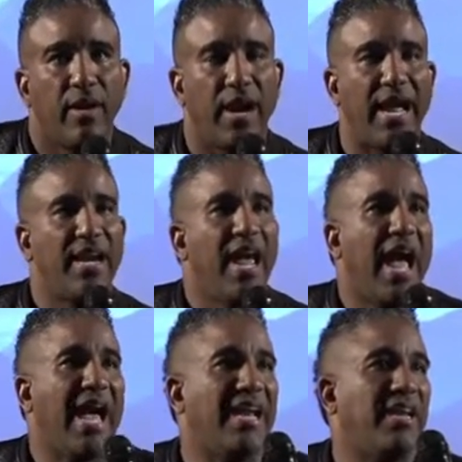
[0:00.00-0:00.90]
Right?
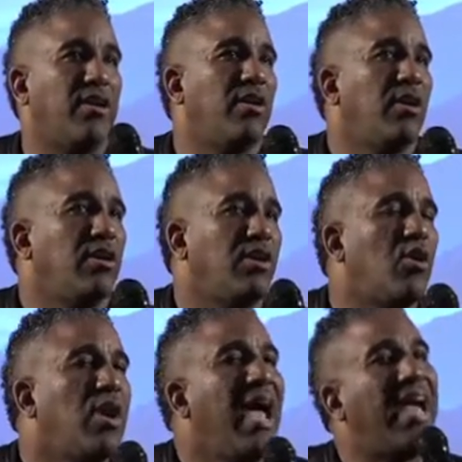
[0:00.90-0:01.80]
And then you
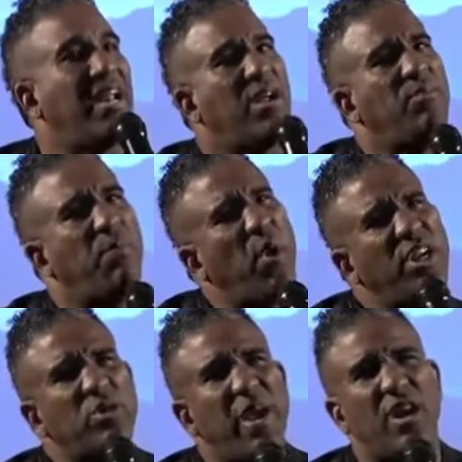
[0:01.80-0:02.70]
don't. And then the
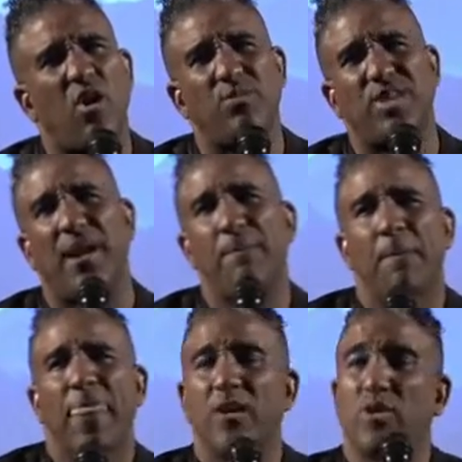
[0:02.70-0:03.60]
punishment comes. And
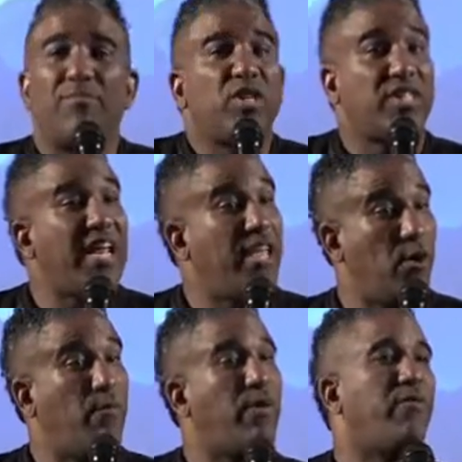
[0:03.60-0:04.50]
so I'm just telling
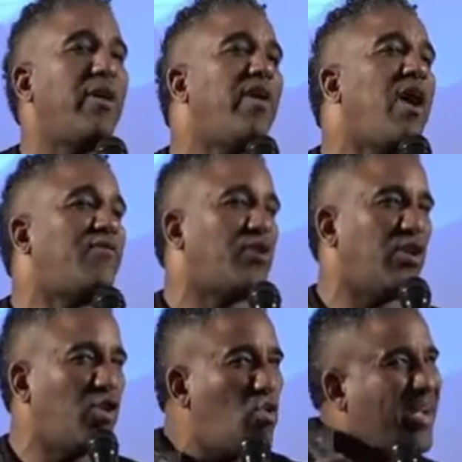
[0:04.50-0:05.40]
you, very
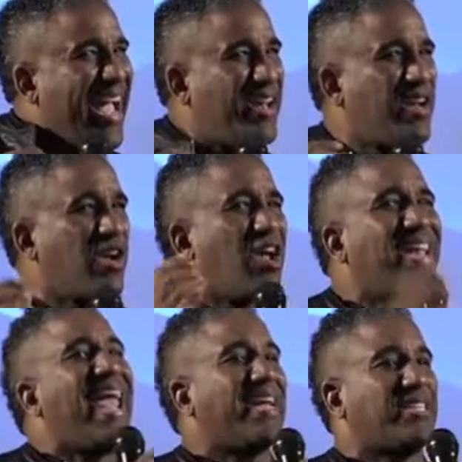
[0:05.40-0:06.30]
often you can
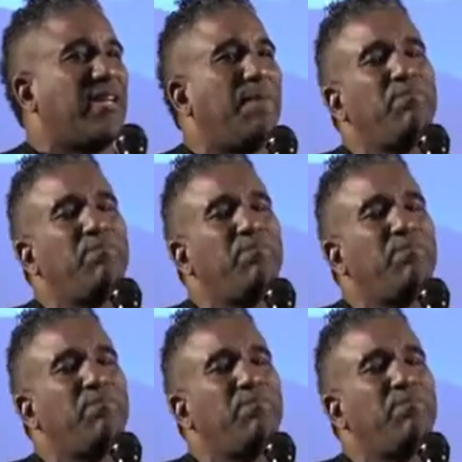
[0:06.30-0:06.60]
connect